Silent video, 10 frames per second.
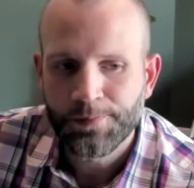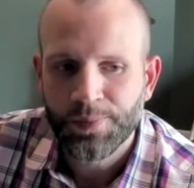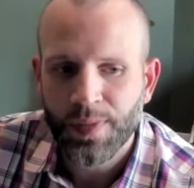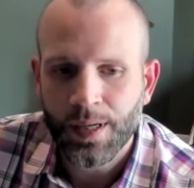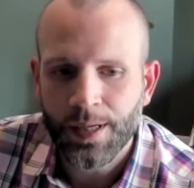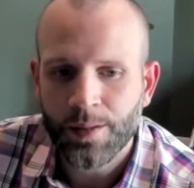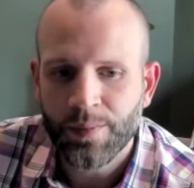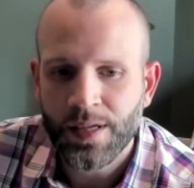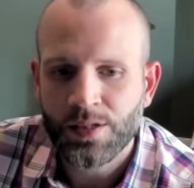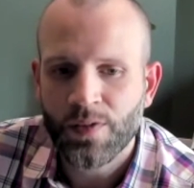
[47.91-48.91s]

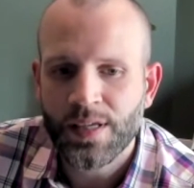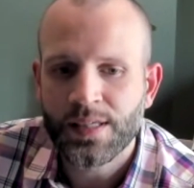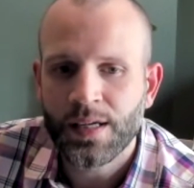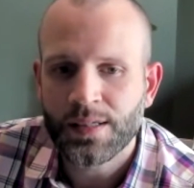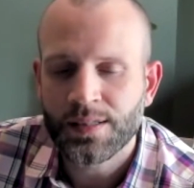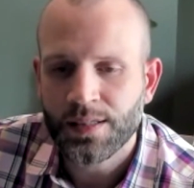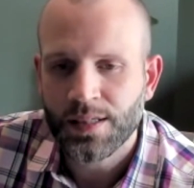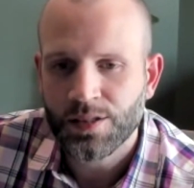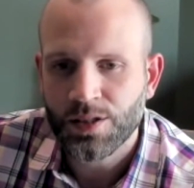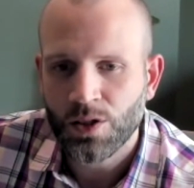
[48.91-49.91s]
And so they did a
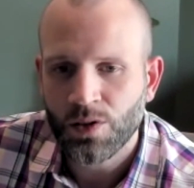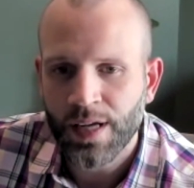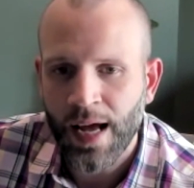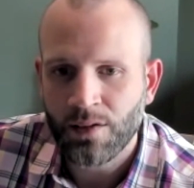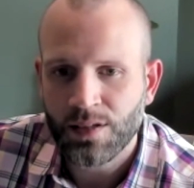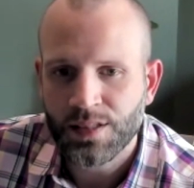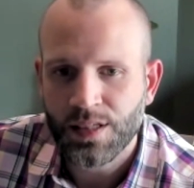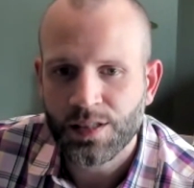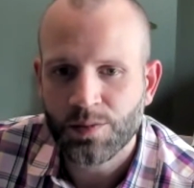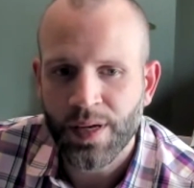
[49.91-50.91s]
statistical
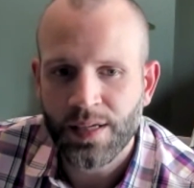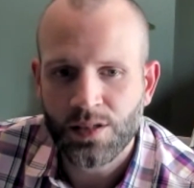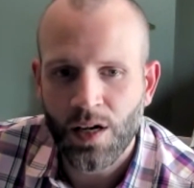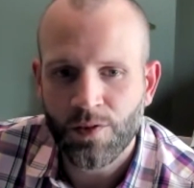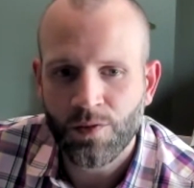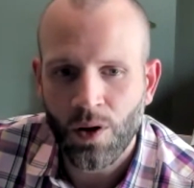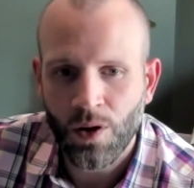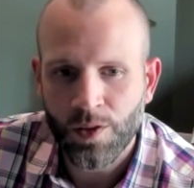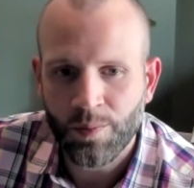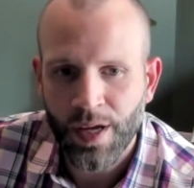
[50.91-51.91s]
analysis based off of all
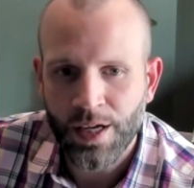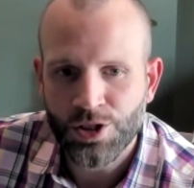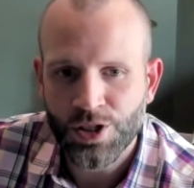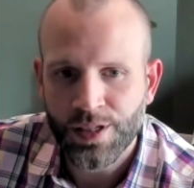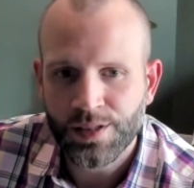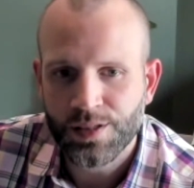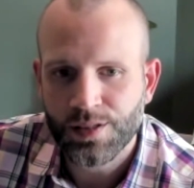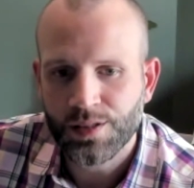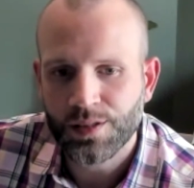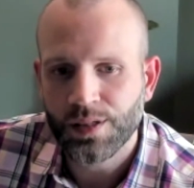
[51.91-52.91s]
the
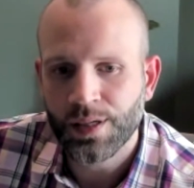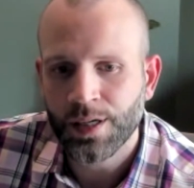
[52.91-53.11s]
patients,